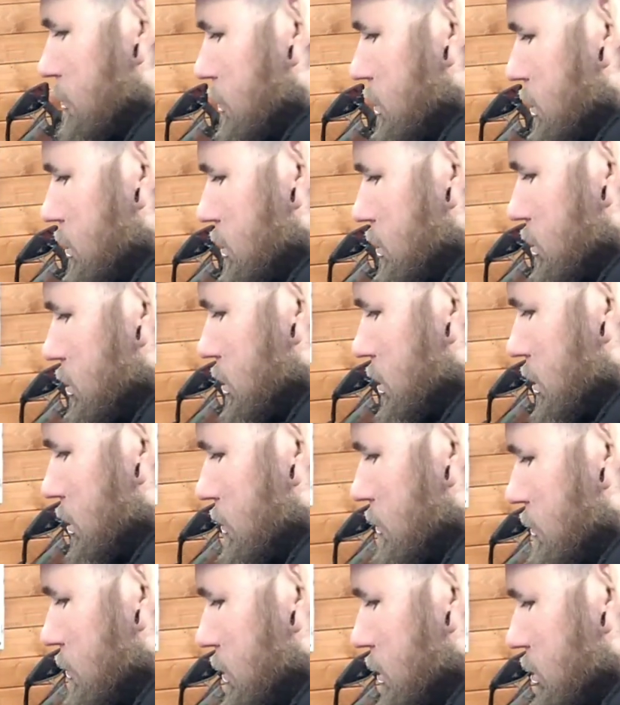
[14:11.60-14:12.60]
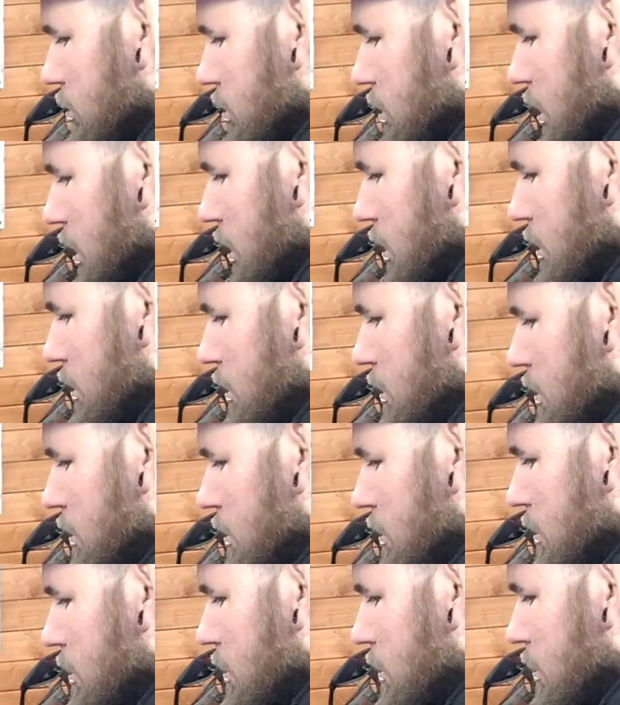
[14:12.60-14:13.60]
we just press that.
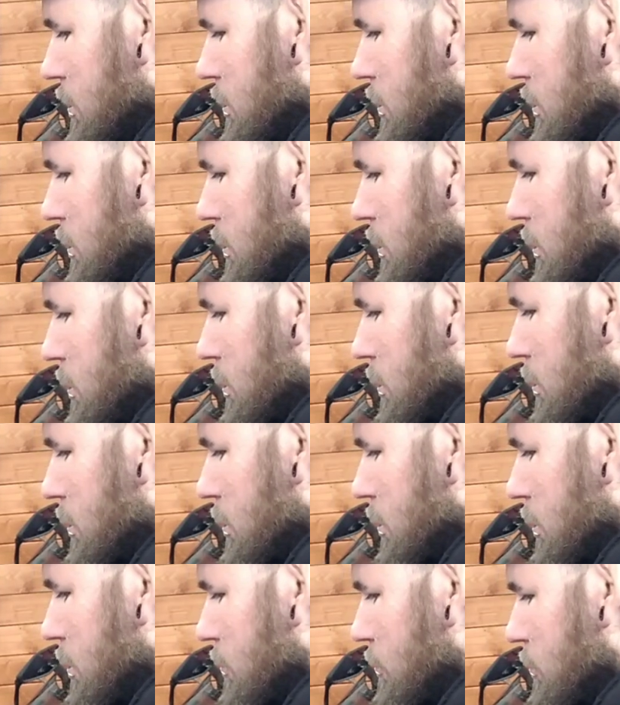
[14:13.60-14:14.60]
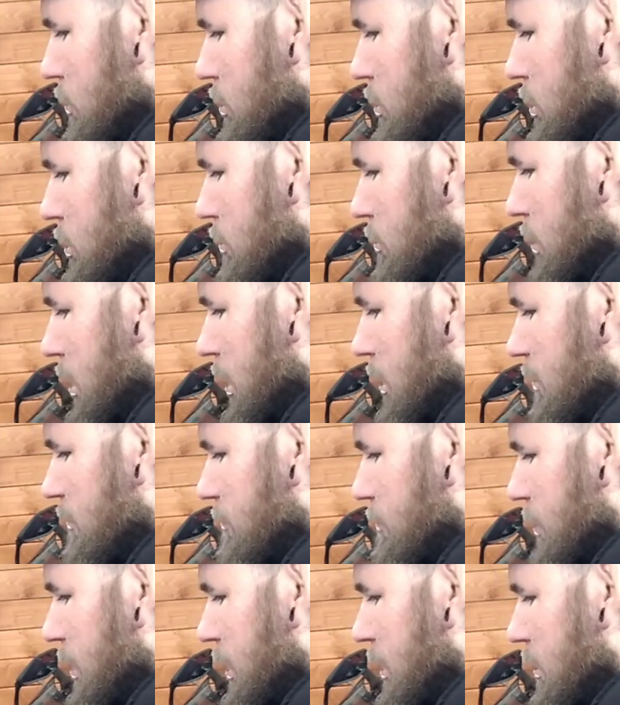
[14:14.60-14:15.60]
And we do
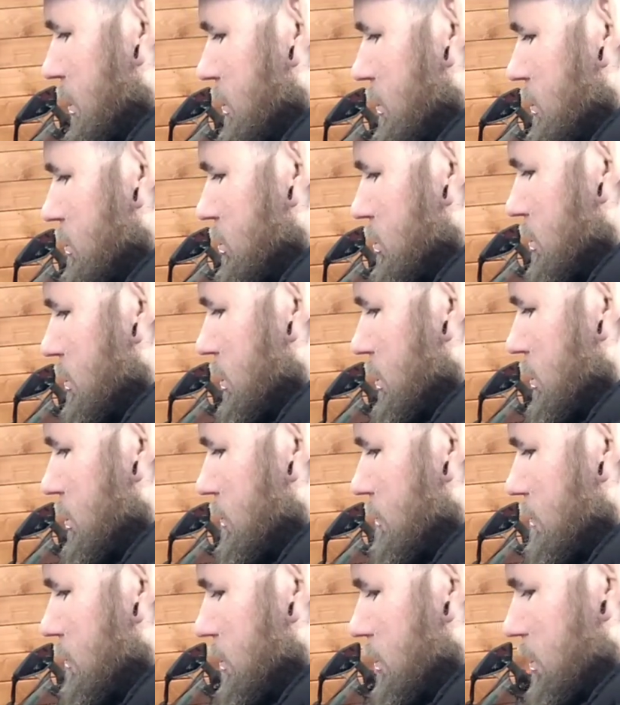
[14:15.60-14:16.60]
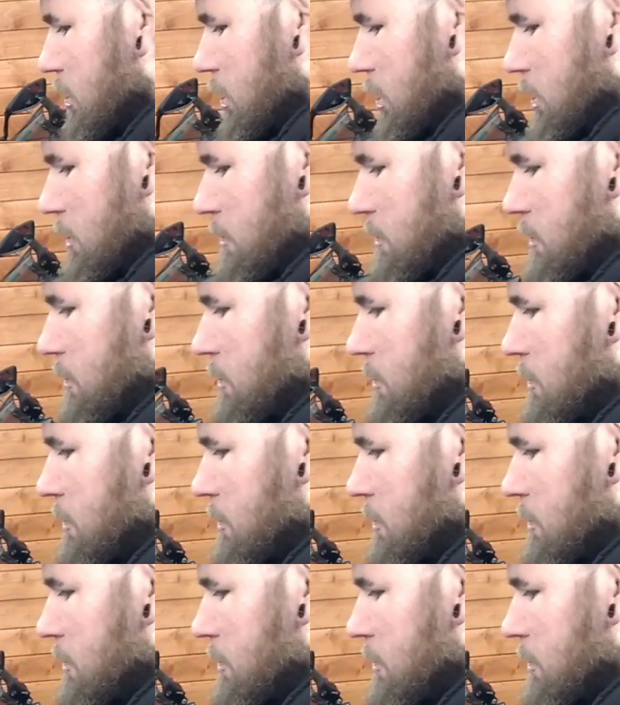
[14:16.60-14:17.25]
have power. Let's crank it right up.